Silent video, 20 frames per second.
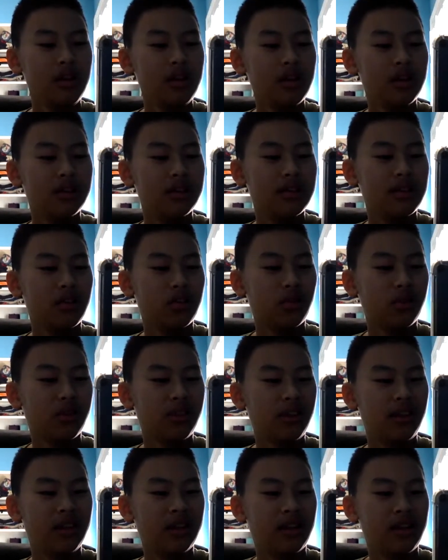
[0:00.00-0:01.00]

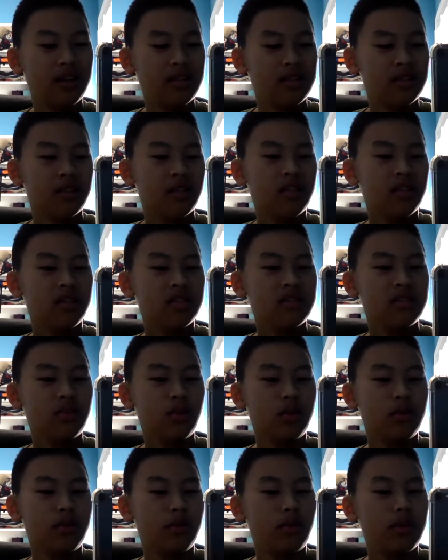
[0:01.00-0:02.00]
integrity concerns, to
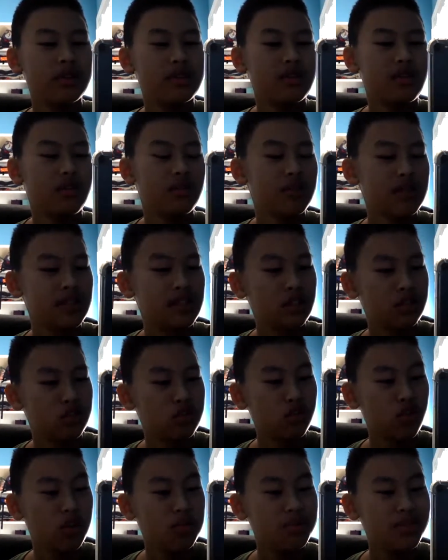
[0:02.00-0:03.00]
avoid service
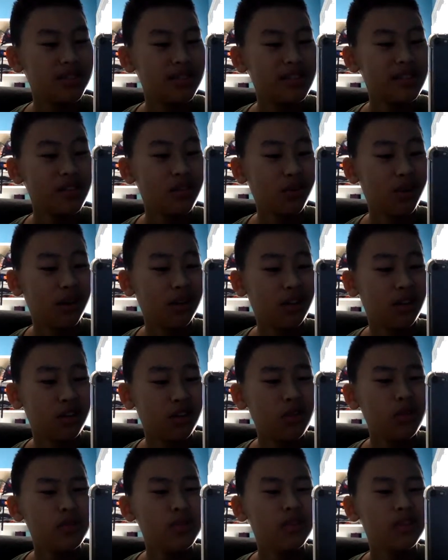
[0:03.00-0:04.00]
disruptions to other
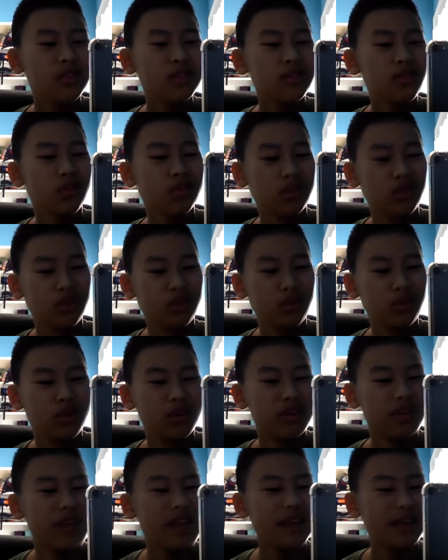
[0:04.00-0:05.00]
users, or due to a
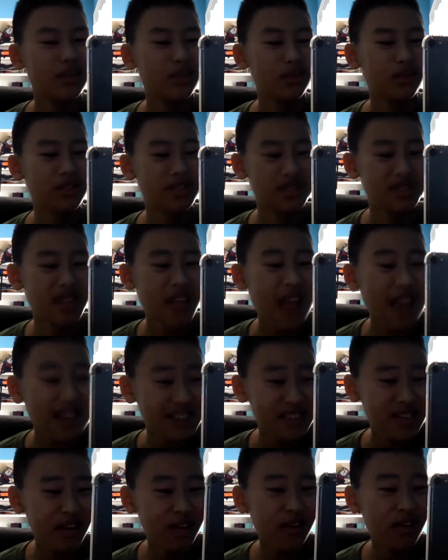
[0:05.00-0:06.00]
natural
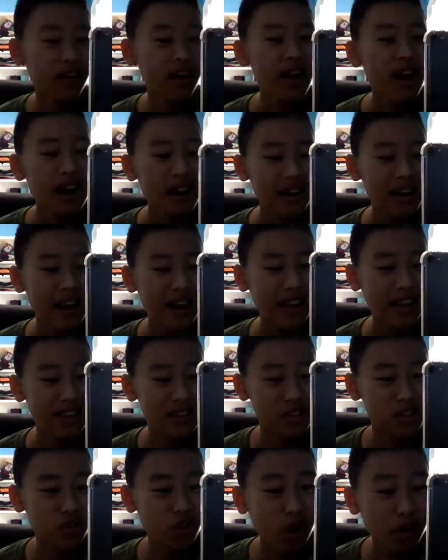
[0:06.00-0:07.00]
disaster,
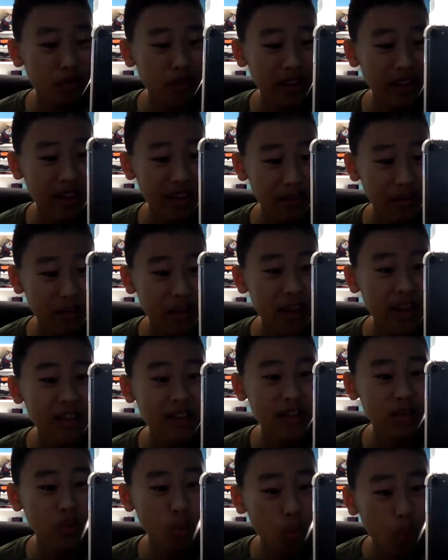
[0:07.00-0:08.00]
catastrophic
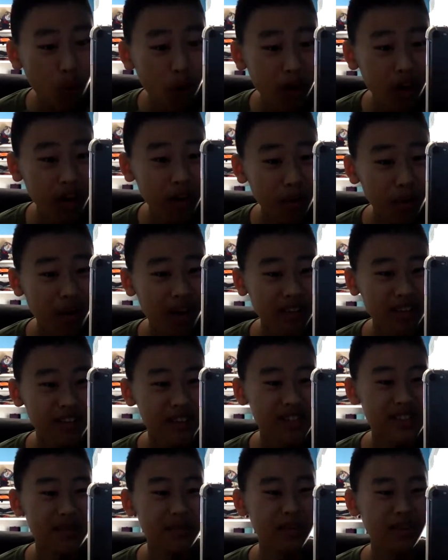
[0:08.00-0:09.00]
event, war, or other
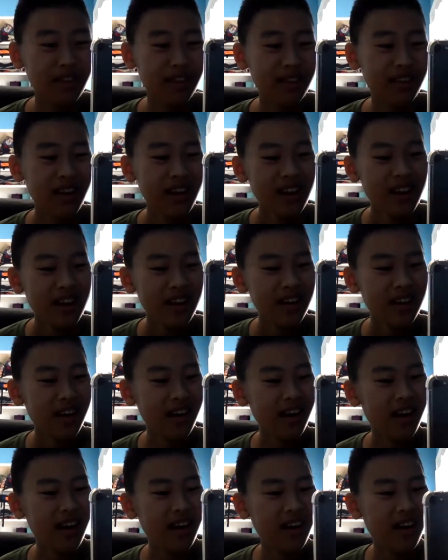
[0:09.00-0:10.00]
similar
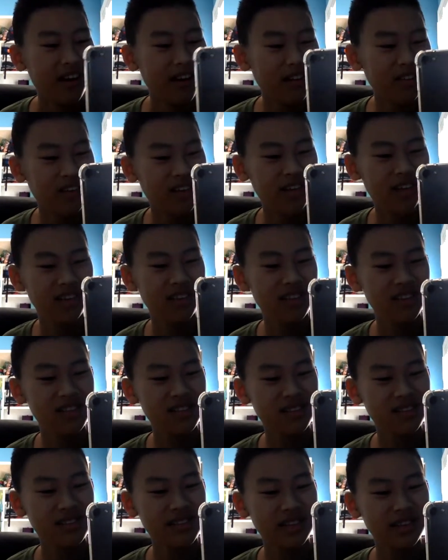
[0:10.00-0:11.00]
occurrence
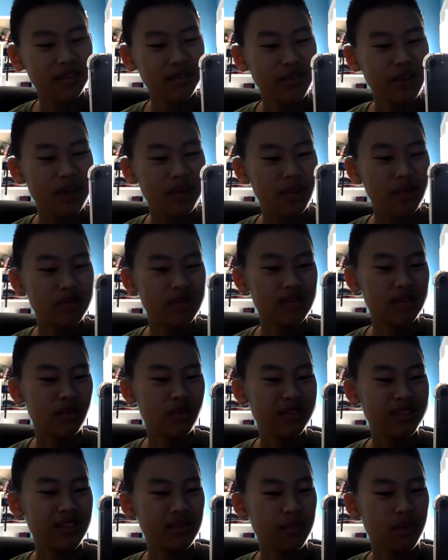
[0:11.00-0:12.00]
outside of Apple's
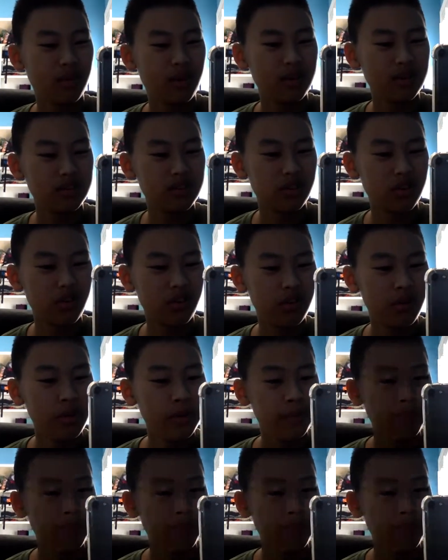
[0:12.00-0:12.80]
reasonable control.